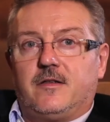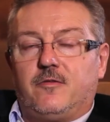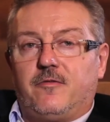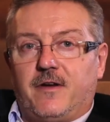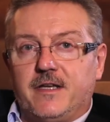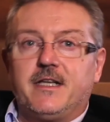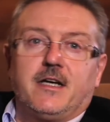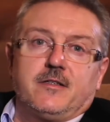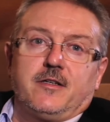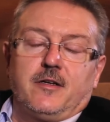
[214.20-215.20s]
To find
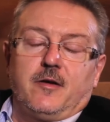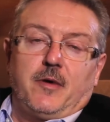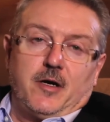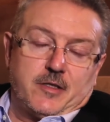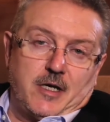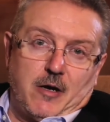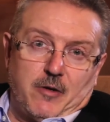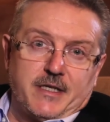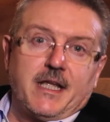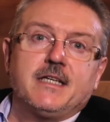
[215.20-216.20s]
out about our
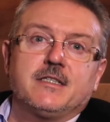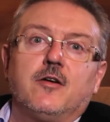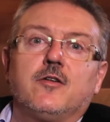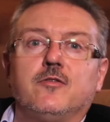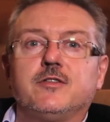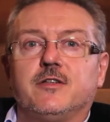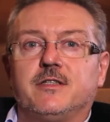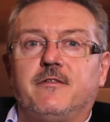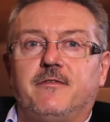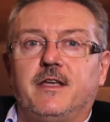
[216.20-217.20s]
next Rencontres
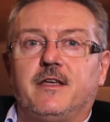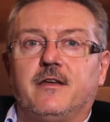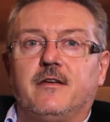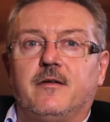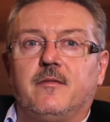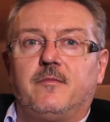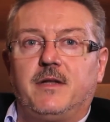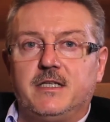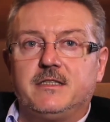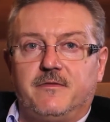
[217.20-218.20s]
scientifiques,
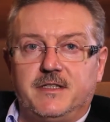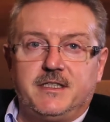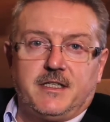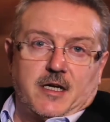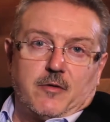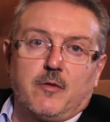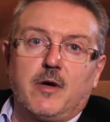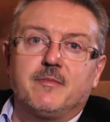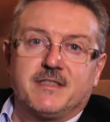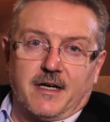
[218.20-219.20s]
please visit our
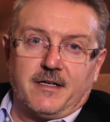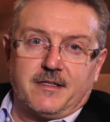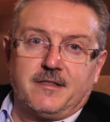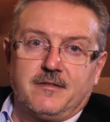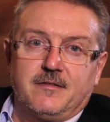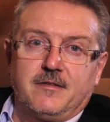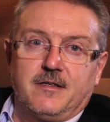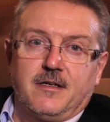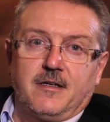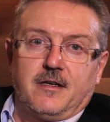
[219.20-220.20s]
website.
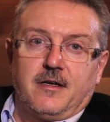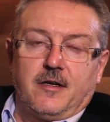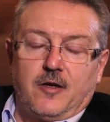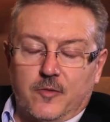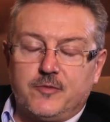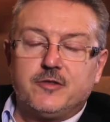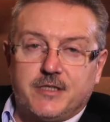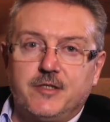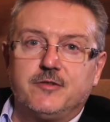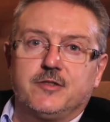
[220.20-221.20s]
Hope to
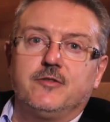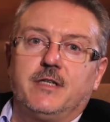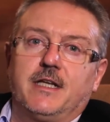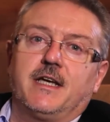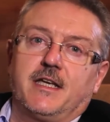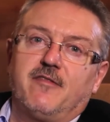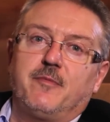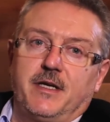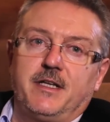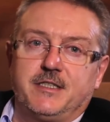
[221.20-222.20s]
see you soon at IFP
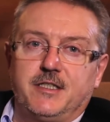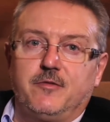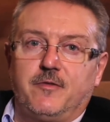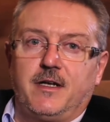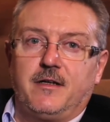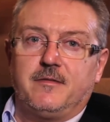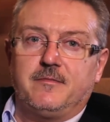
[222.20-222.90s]
Energies nouvelles.